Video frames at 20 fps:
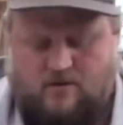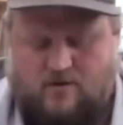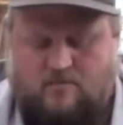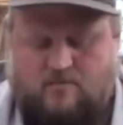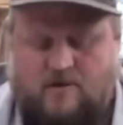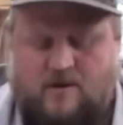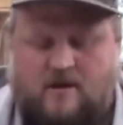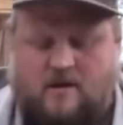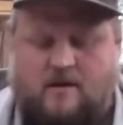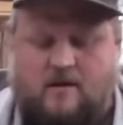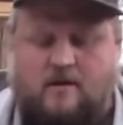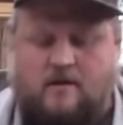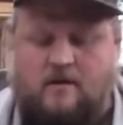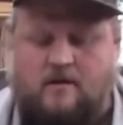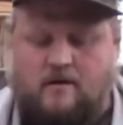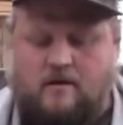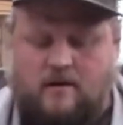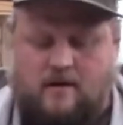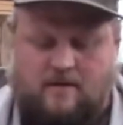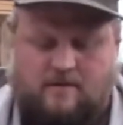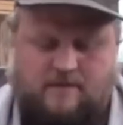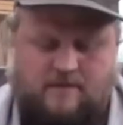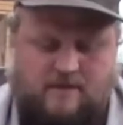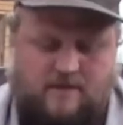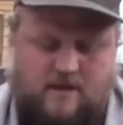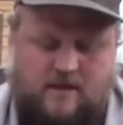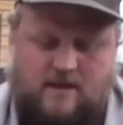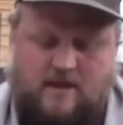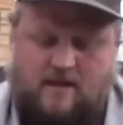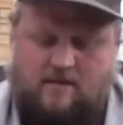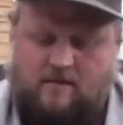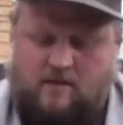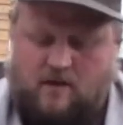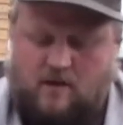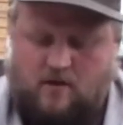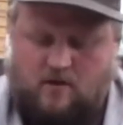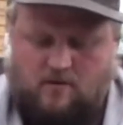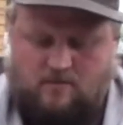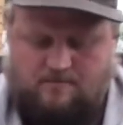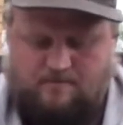You may have seen that
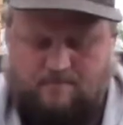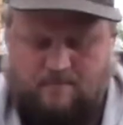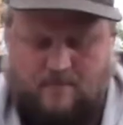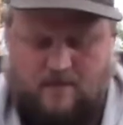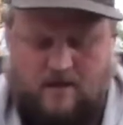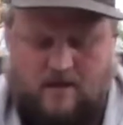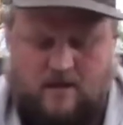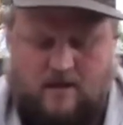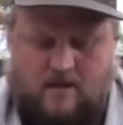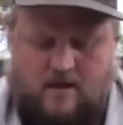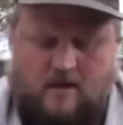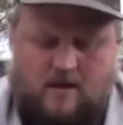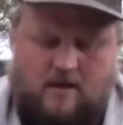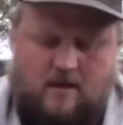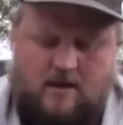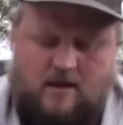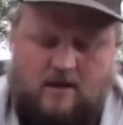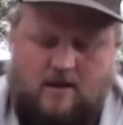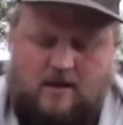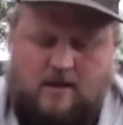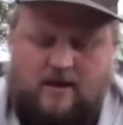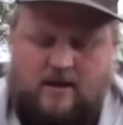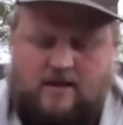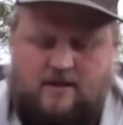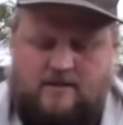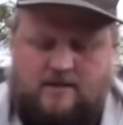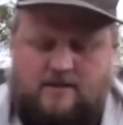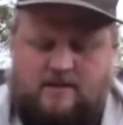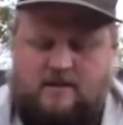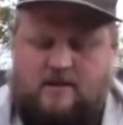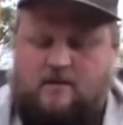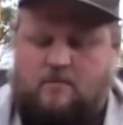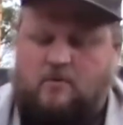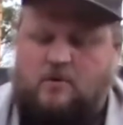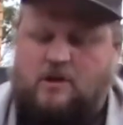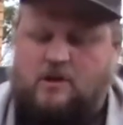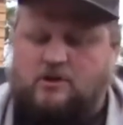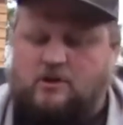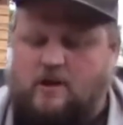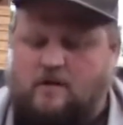video. It's
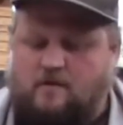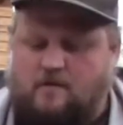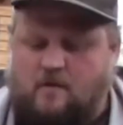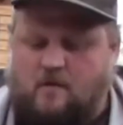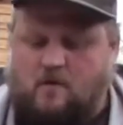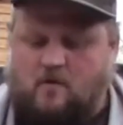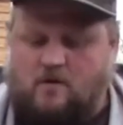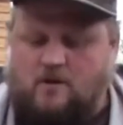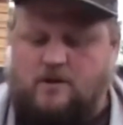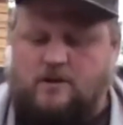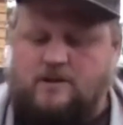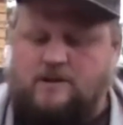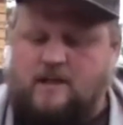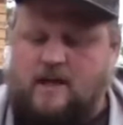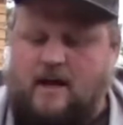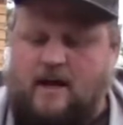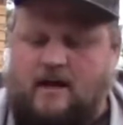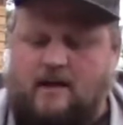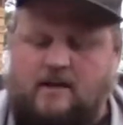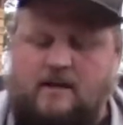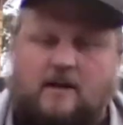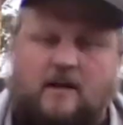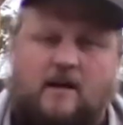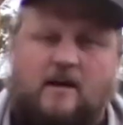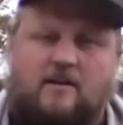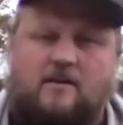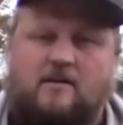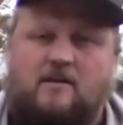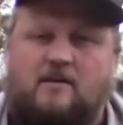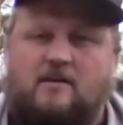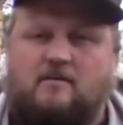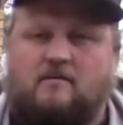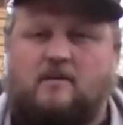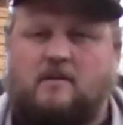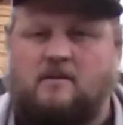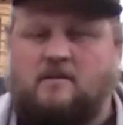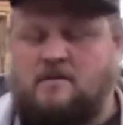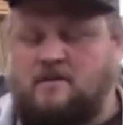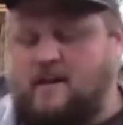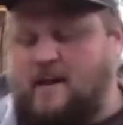pretty straightforward. You stack it together
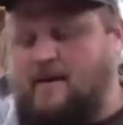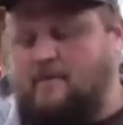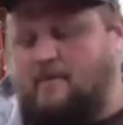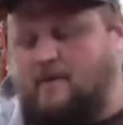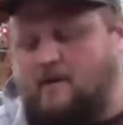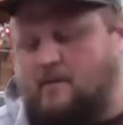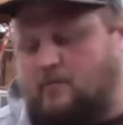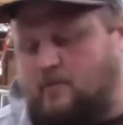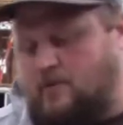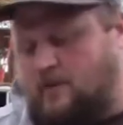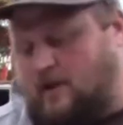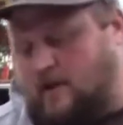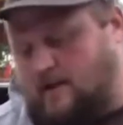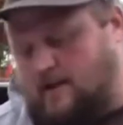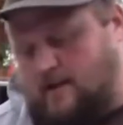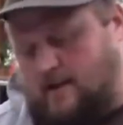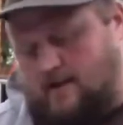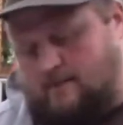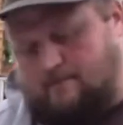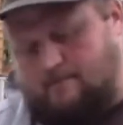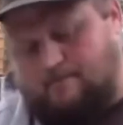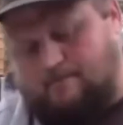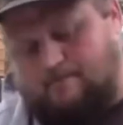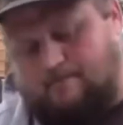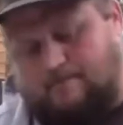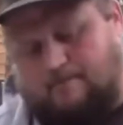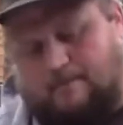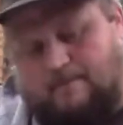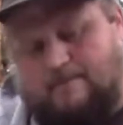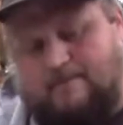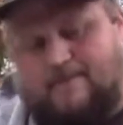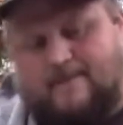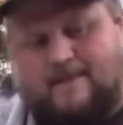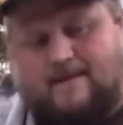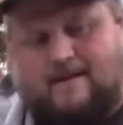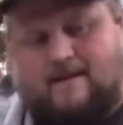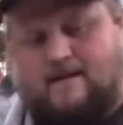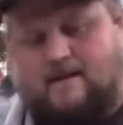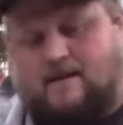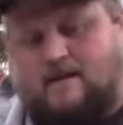and then tape it up with duct tape.
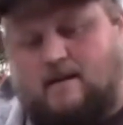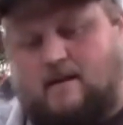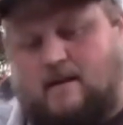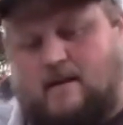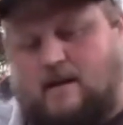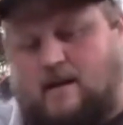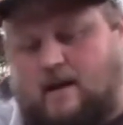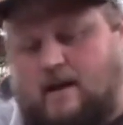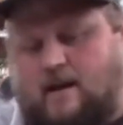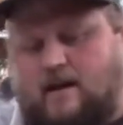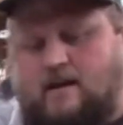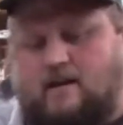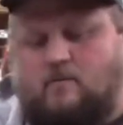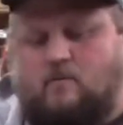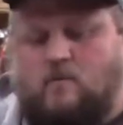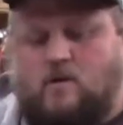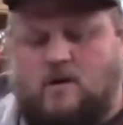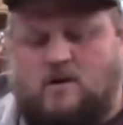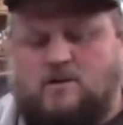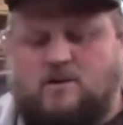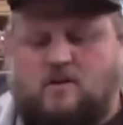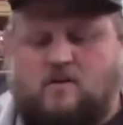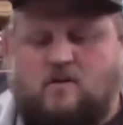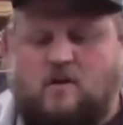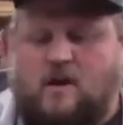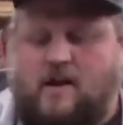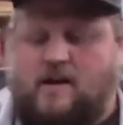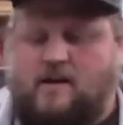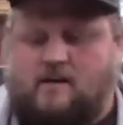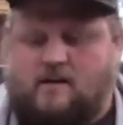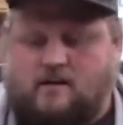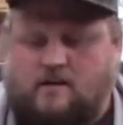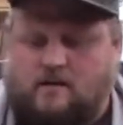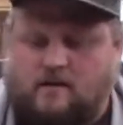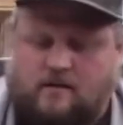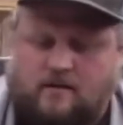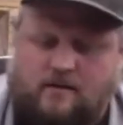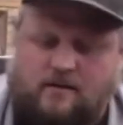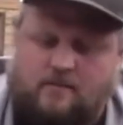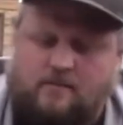And it works alright,
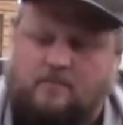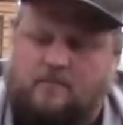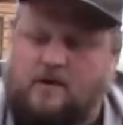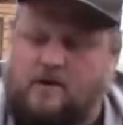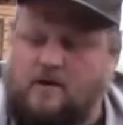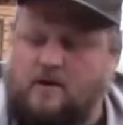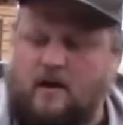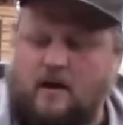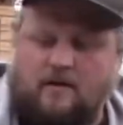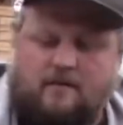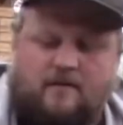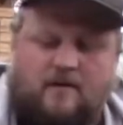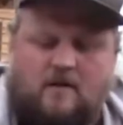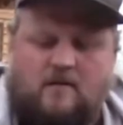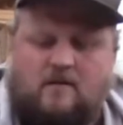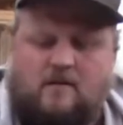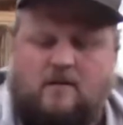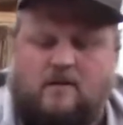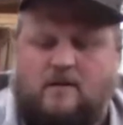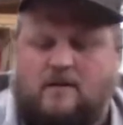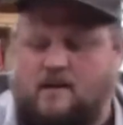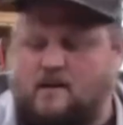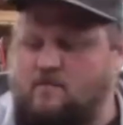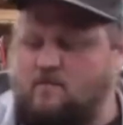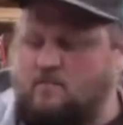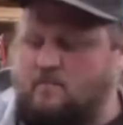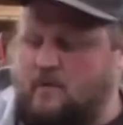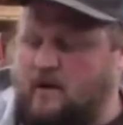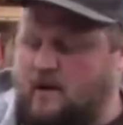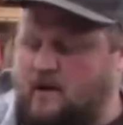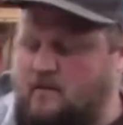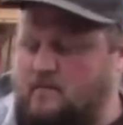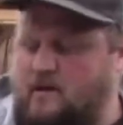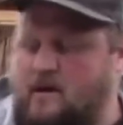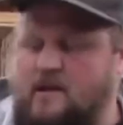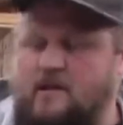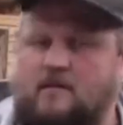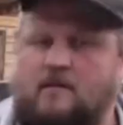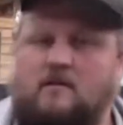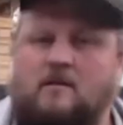but I found an even better
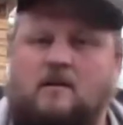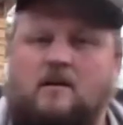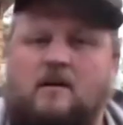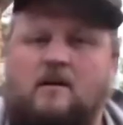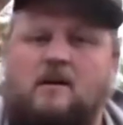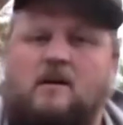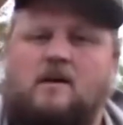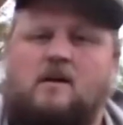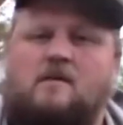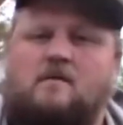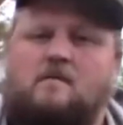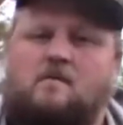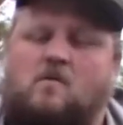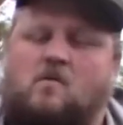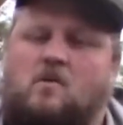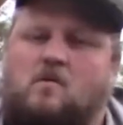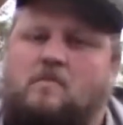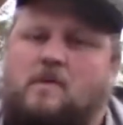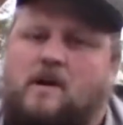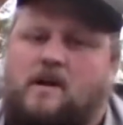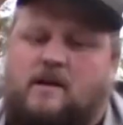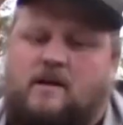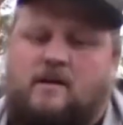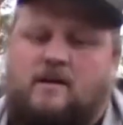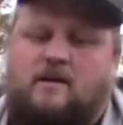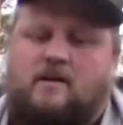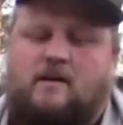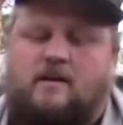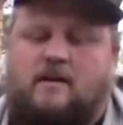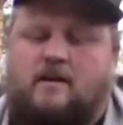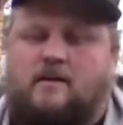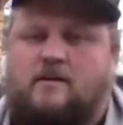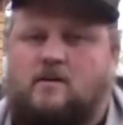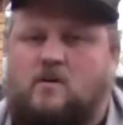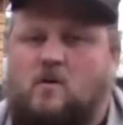method for making a